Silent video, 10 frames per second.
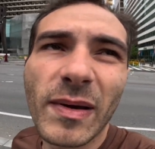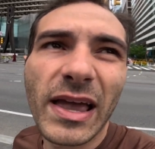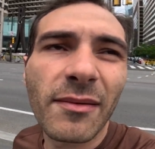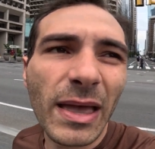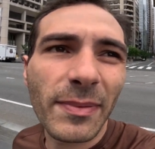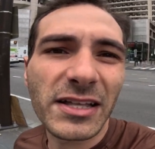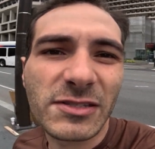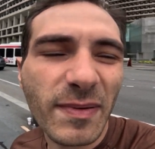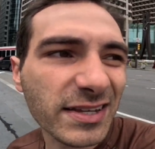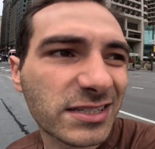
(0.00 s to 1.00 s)
maybe
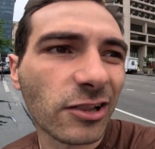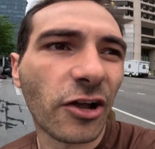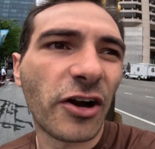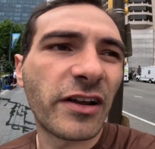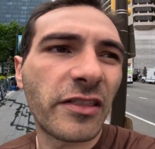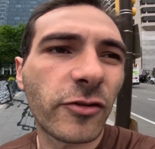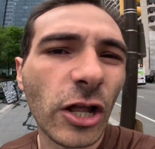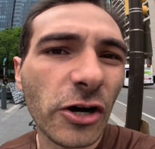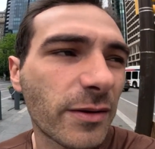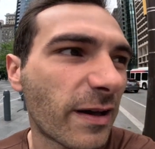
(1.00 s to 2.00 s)
it's best to learn them,
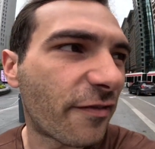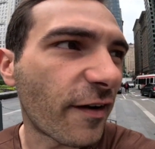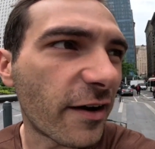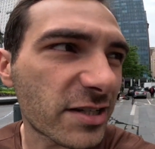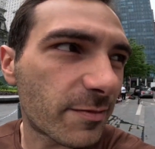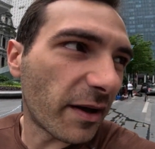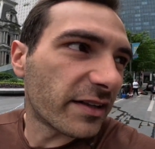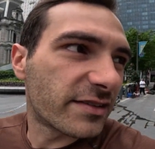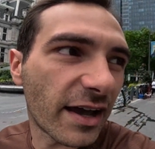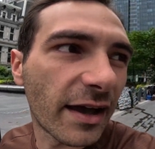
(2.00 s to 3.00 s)
learn them at first,
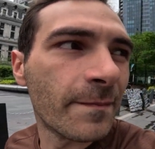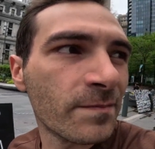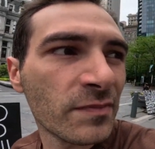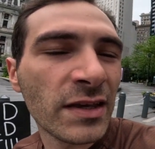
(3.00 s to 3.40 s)
but uh,